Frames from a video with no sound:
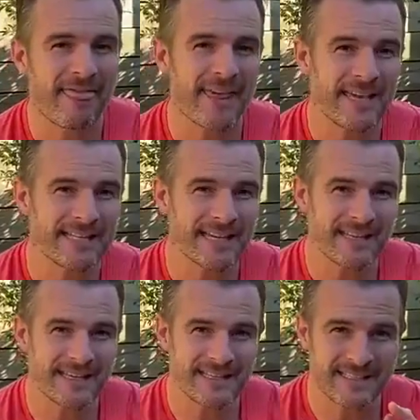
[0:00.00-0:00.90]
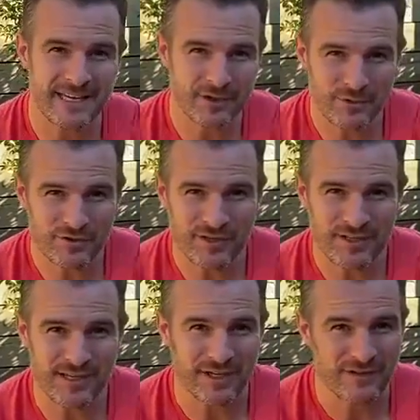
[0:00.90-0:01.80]
these are the essential
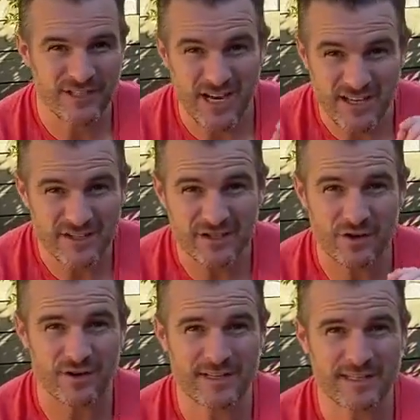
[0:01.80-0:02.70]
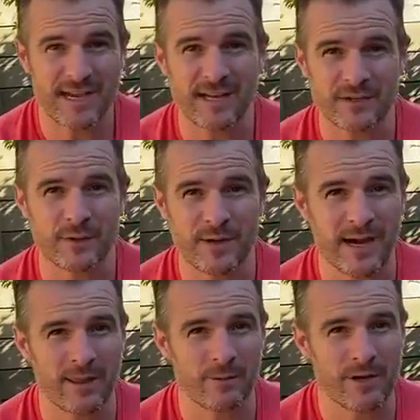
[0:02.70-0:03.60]
stretches that you've just got to start doing,
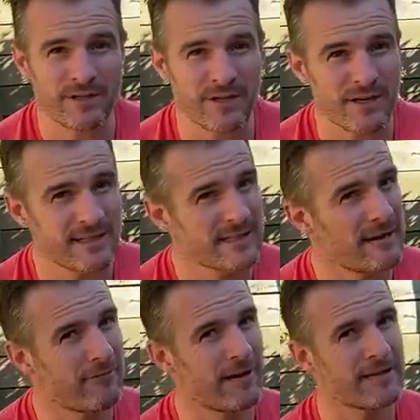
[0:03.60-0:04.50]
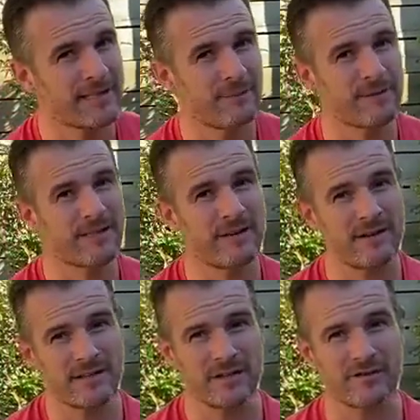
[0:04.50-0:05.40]
otherwise you're going to start running to some
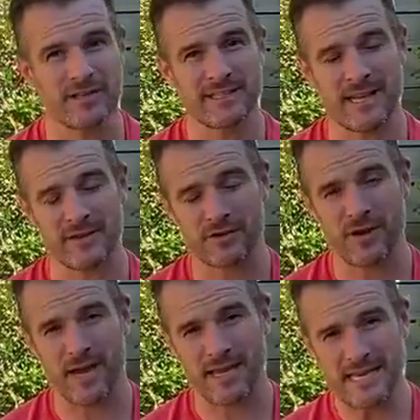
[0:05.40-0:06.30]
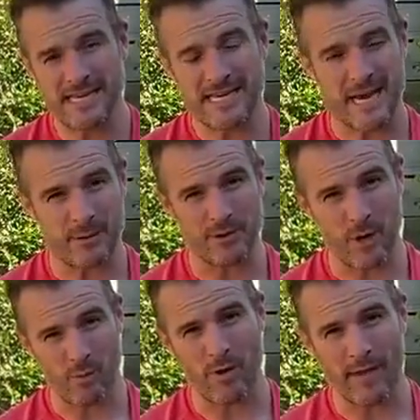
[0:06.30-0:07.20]
serious injuries down the track, and we
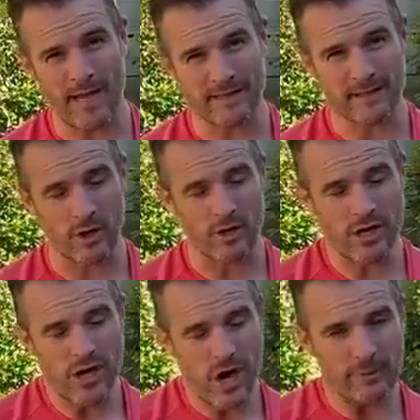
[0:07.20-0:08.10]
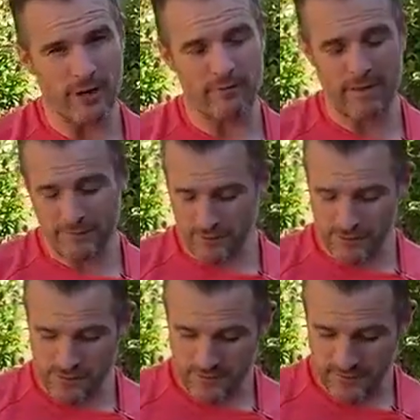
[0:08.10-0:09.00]
don't want that. So I'm going to run
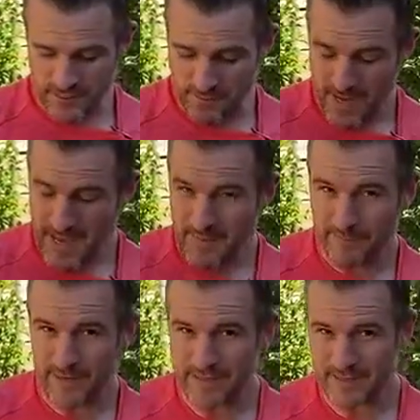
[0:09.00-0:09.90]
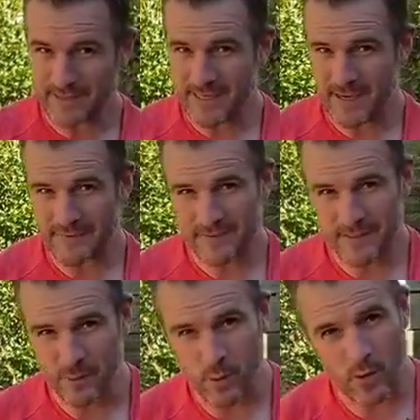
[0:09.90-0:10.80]
through some hip flexor stuff,
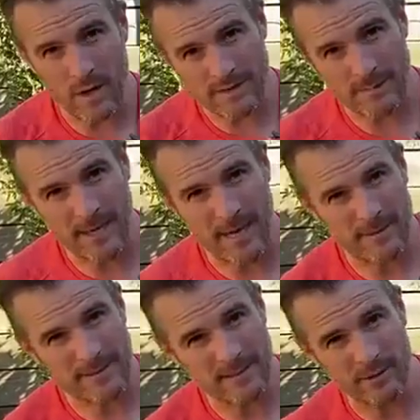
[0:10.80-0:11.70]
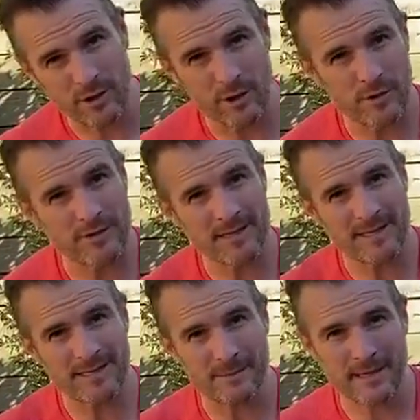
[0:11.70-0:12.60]
some quads, some hammies, some glutes,
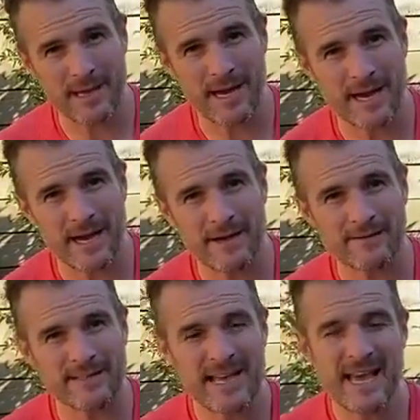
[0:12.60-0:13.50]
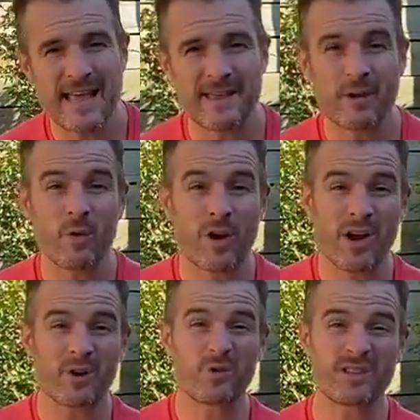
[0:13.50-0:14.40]
and some calves that are what
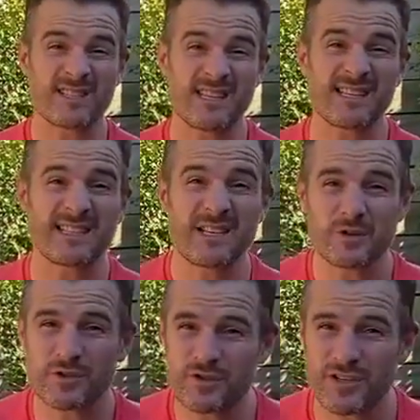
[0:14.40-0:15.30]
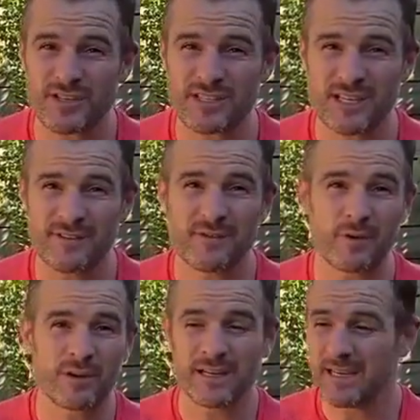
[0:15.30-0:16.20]
I call just essential stretches that if
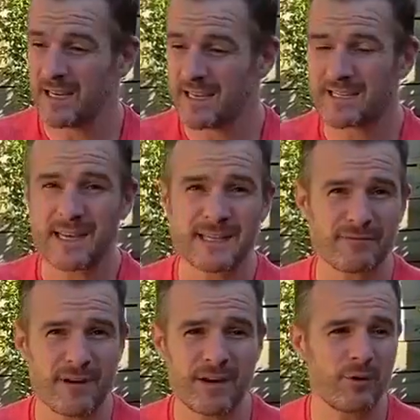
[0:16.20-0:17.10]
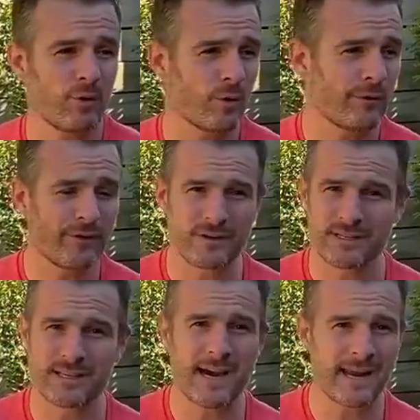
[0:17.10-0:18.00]
you're a seasoned runner or if you're a
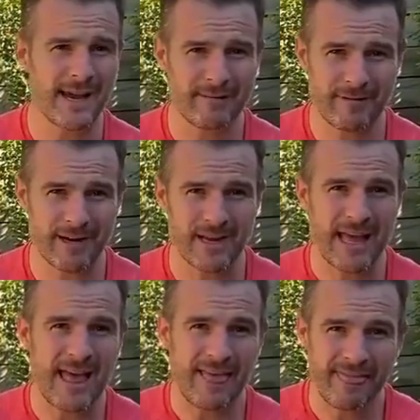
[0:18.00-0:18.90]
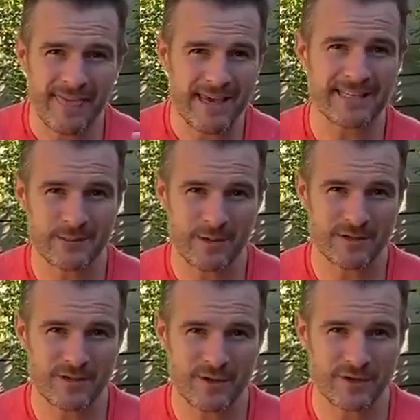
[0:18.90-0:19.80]
starting out runner, these are the
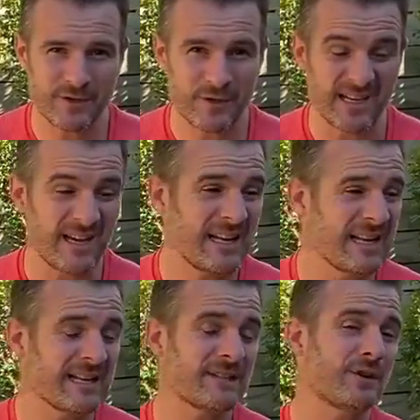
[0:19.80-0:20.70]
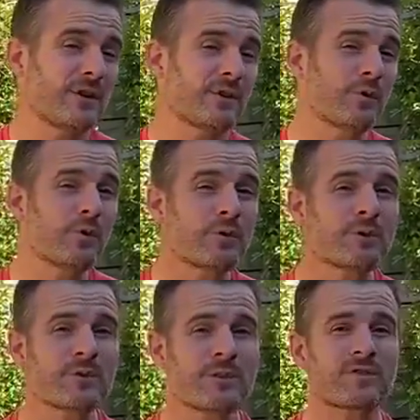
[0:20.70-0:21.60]
ones you've got to do. Now, listen, you can do all
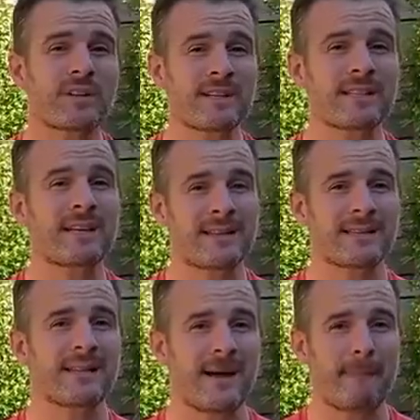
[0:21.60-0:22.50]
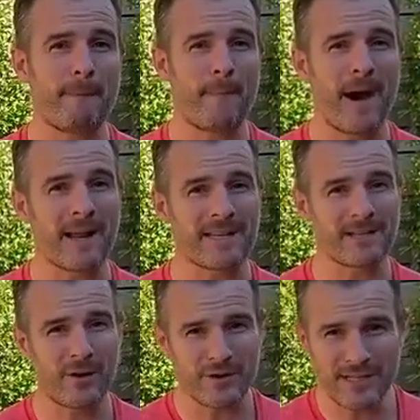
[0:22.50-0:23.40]
sorts of stretches under the sun, but
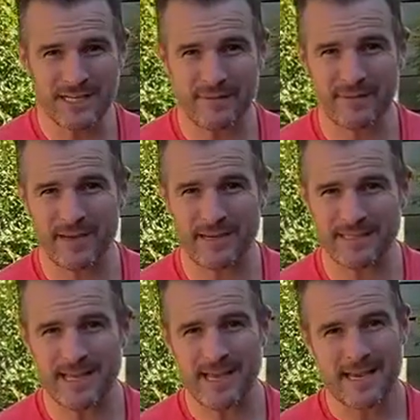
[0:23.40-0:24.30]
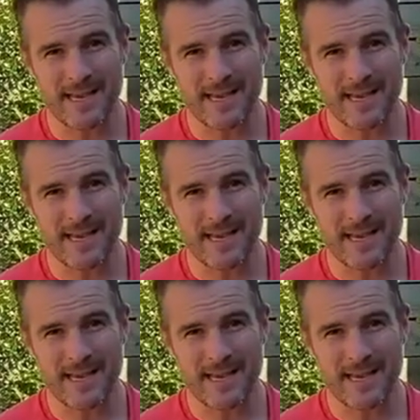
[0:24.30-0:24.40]
as long as you cover these,